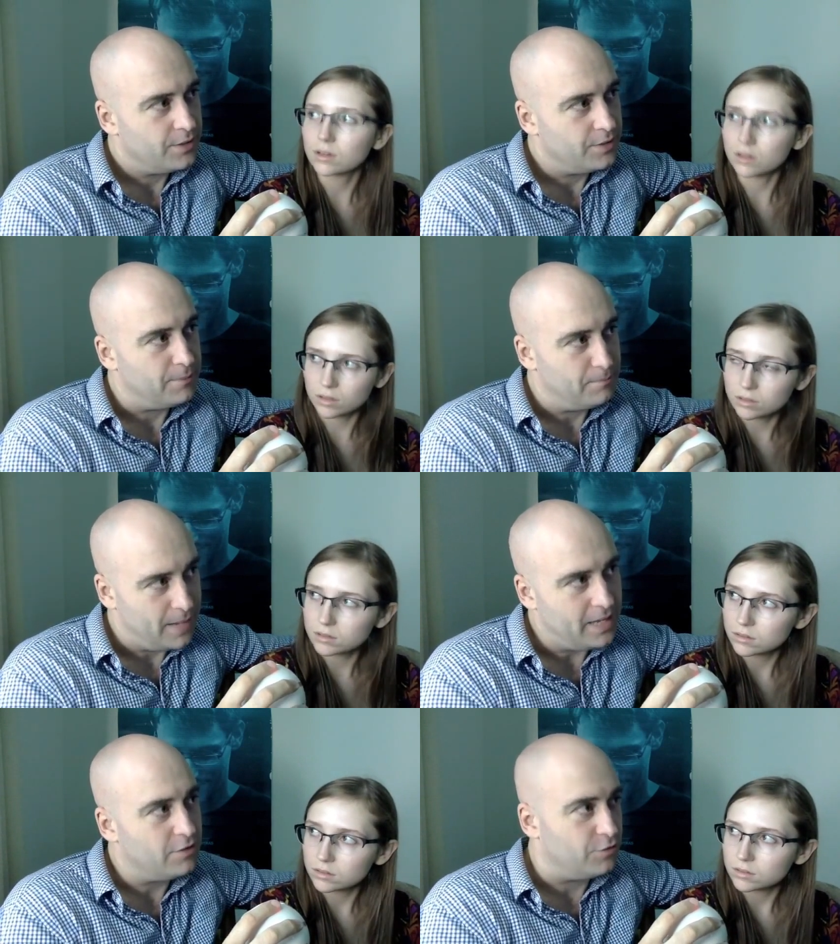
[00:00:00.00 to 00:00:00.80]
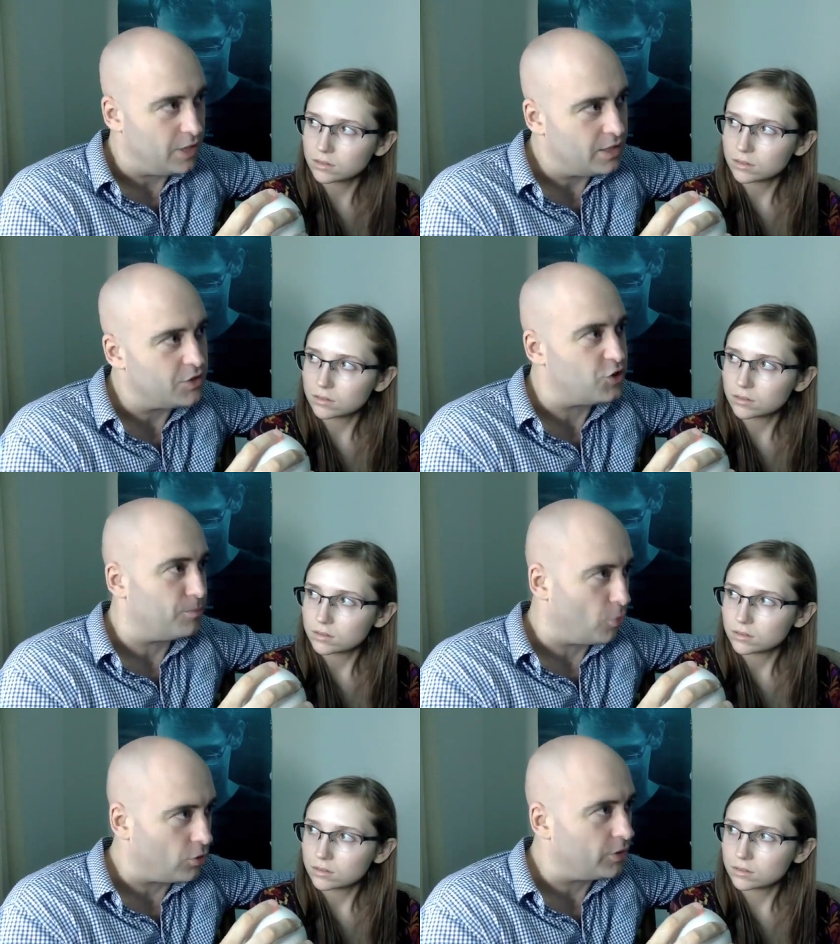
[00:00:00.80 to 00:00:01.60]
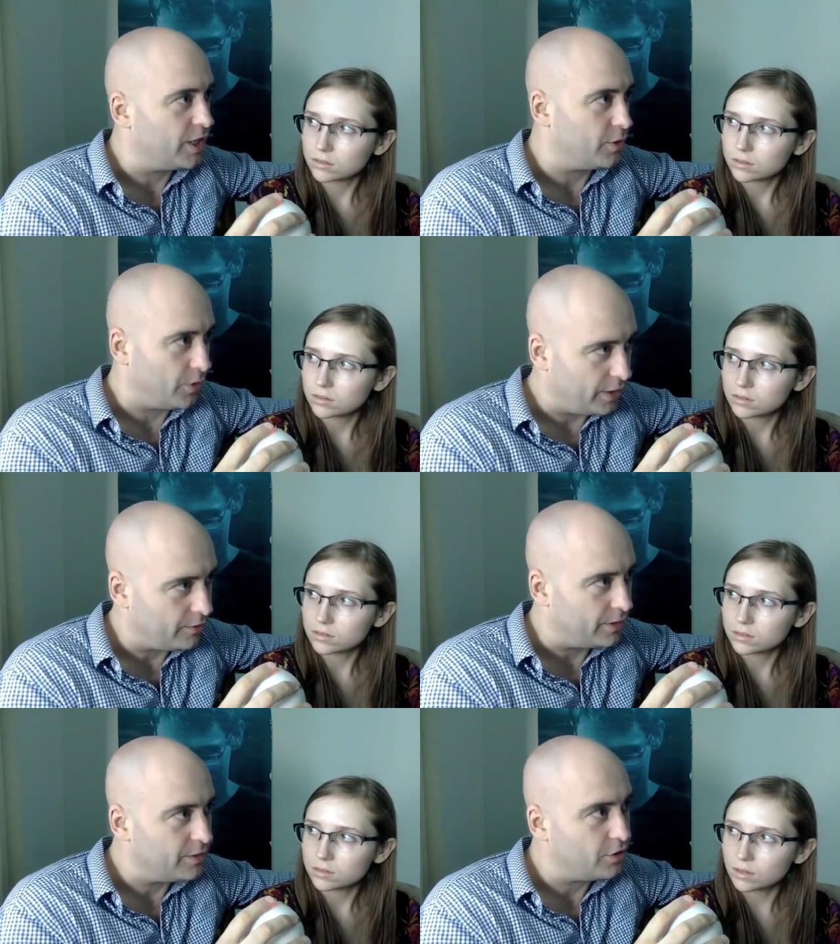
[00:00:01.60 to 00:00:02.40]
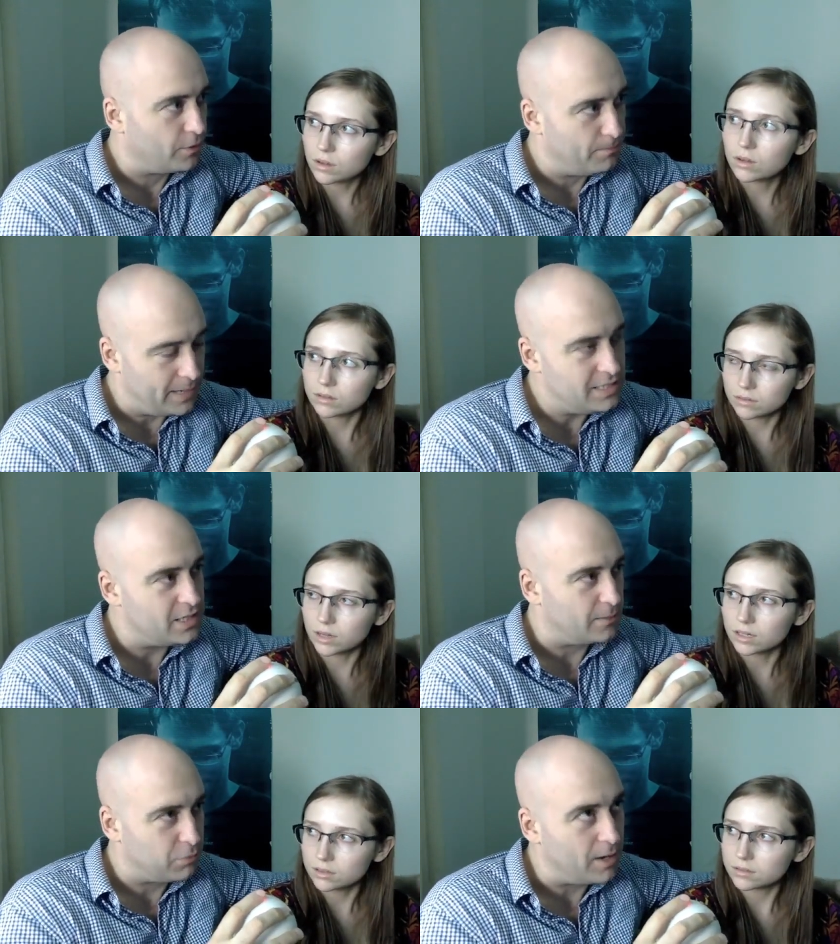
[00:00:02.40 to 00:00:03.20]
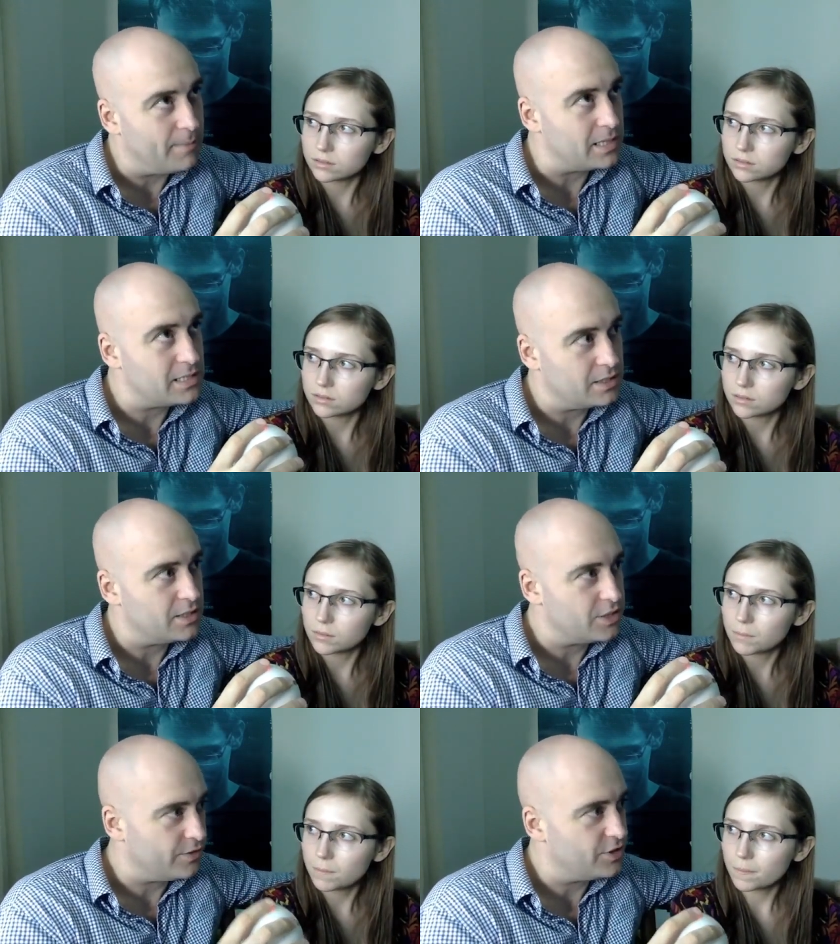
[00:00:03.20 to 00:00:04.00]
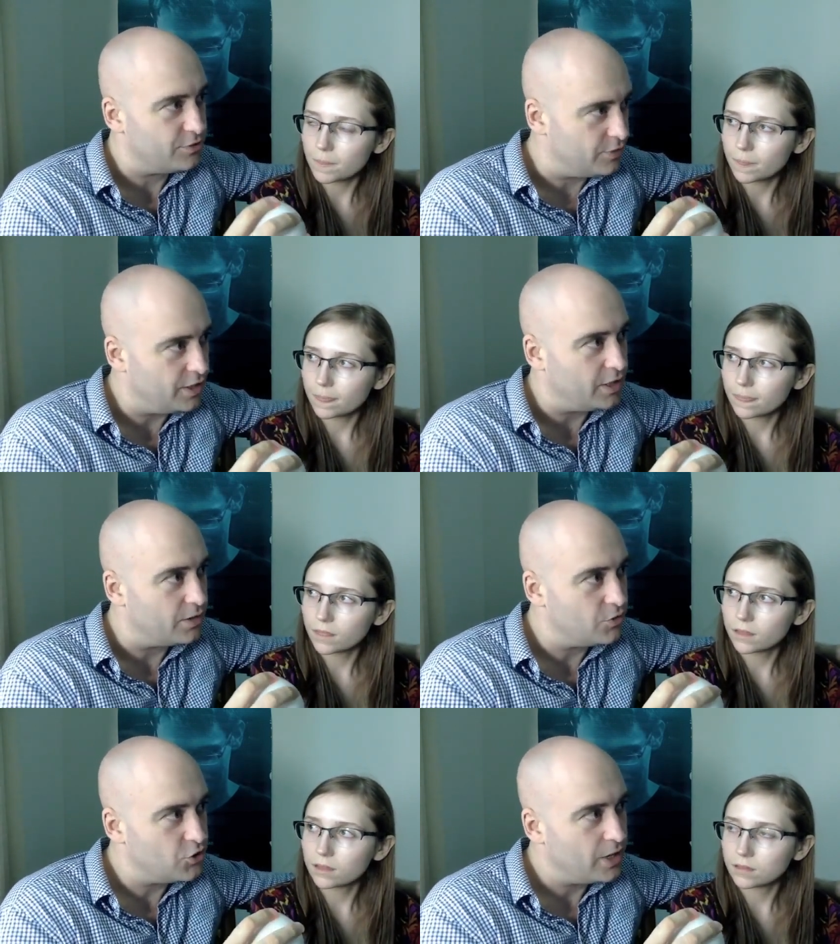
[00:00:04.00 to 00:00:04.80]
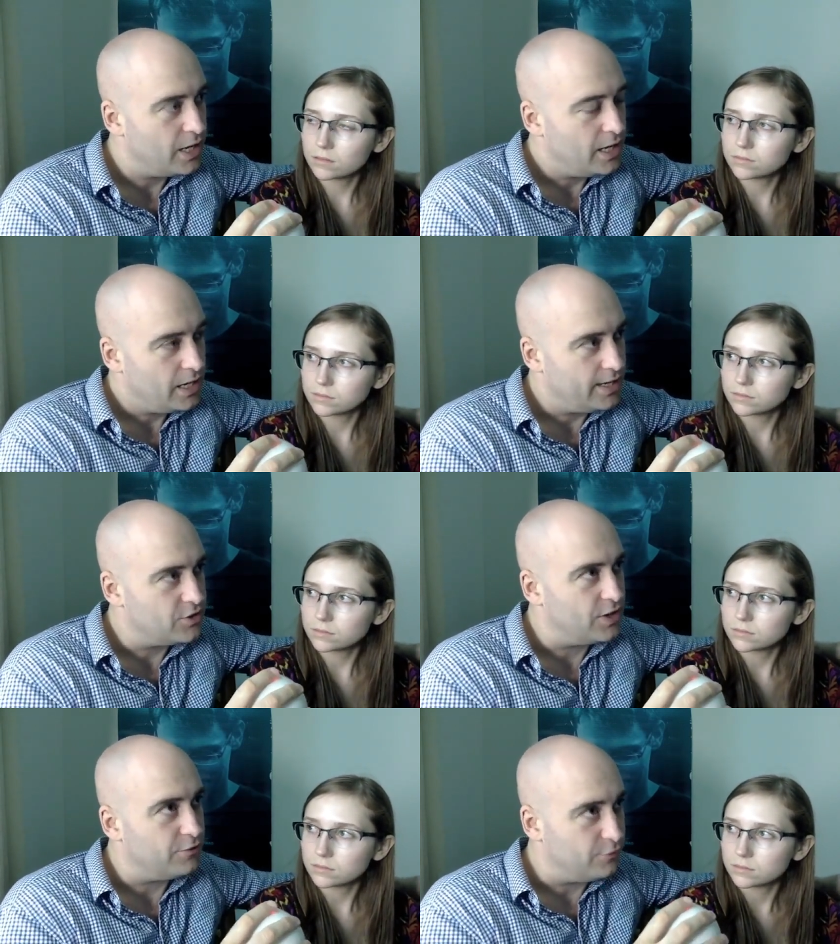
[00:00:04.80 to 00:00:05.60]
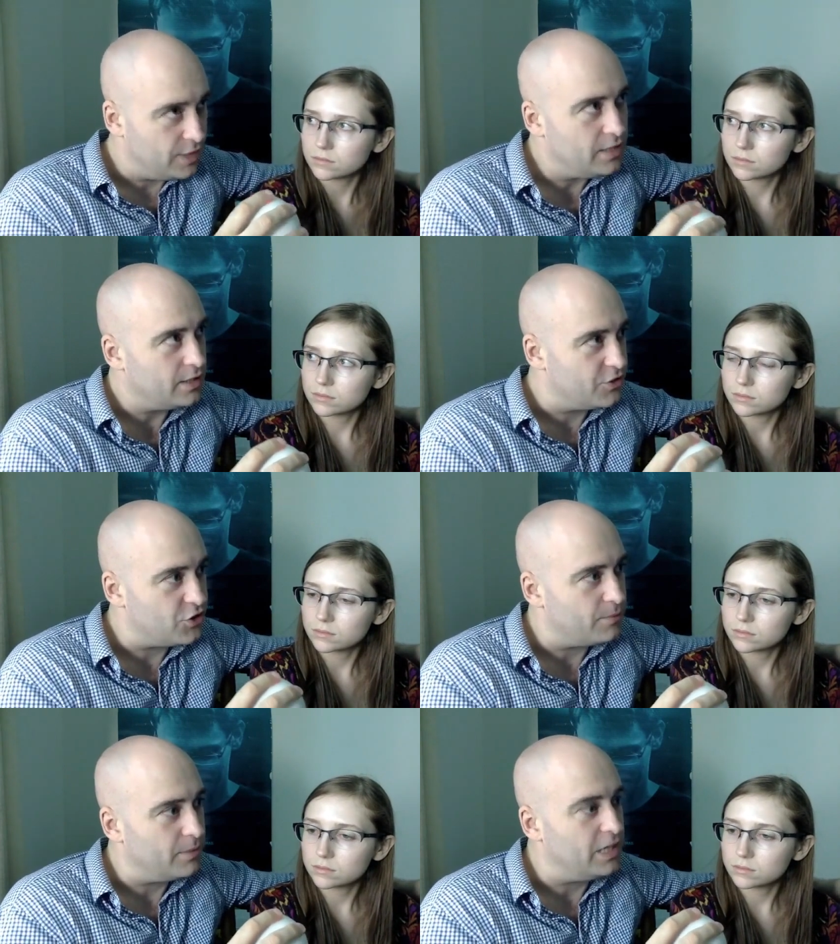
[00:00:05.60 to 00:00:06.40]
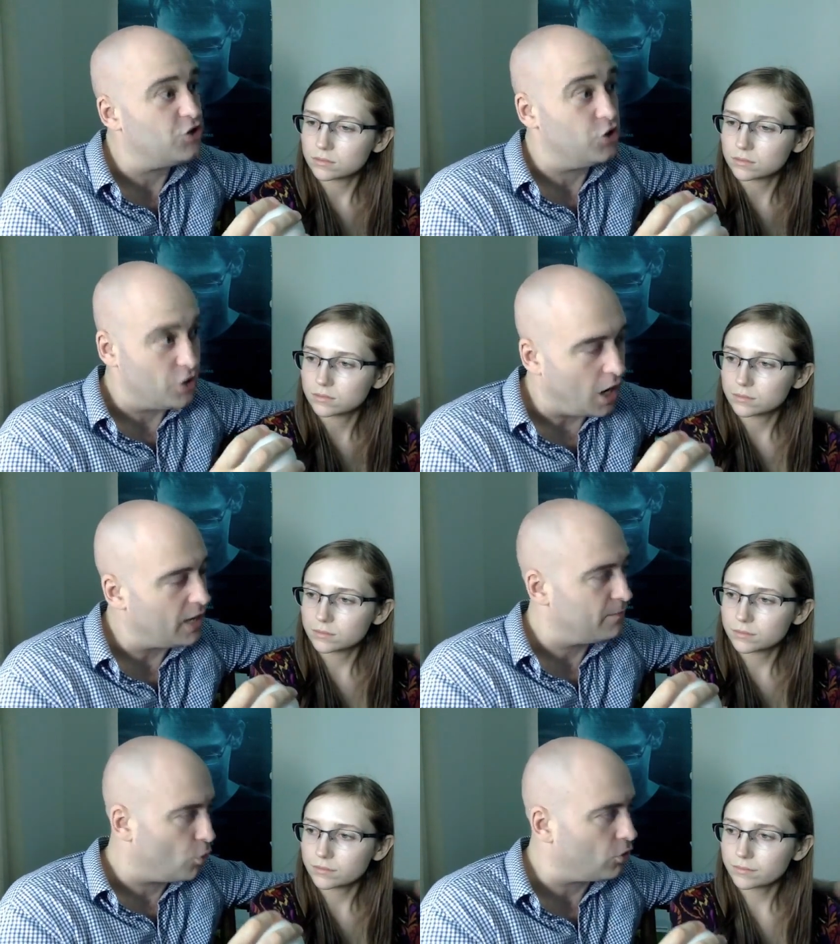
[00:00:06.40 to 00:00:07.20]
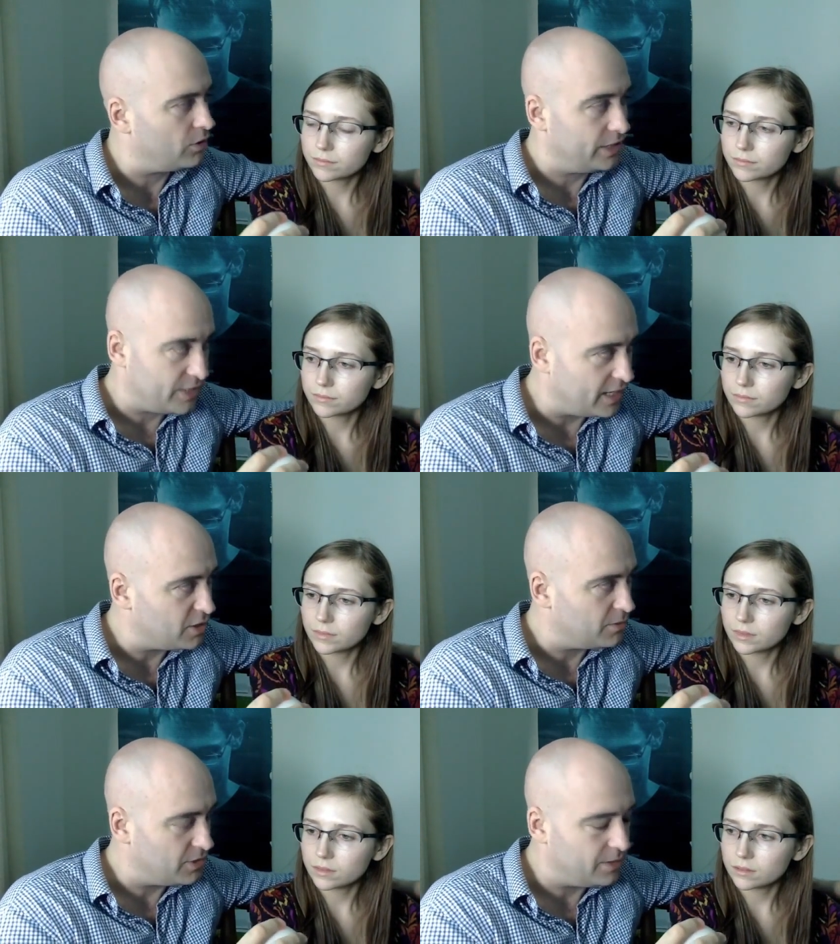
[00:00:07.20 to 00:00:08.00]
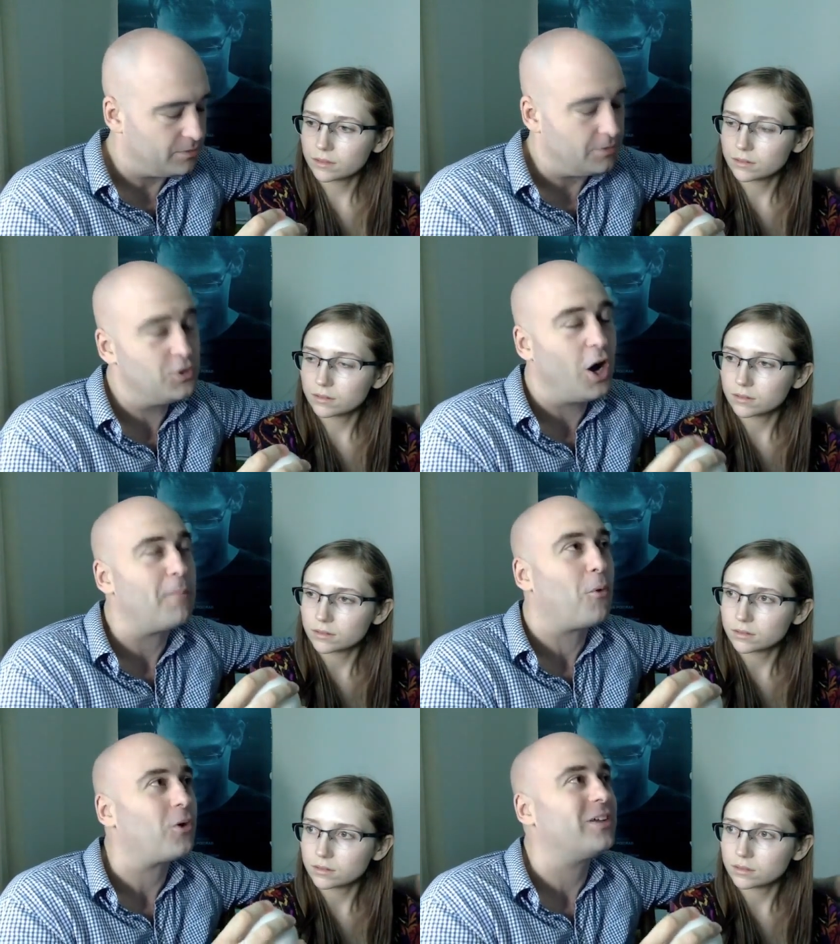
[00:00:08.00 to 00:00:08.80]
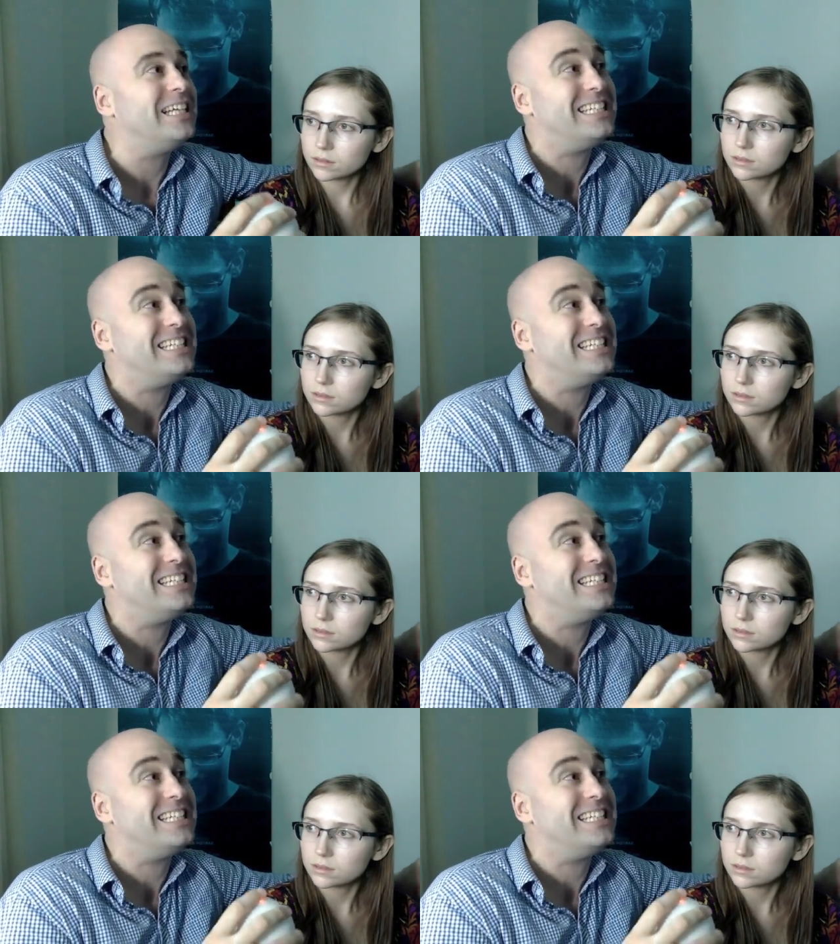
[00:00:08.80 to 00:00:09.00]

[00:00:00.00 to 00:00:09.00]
Speaker 1: that make veganism morally incoherent her basic premise in this series of videos is that veganism is not morally not morally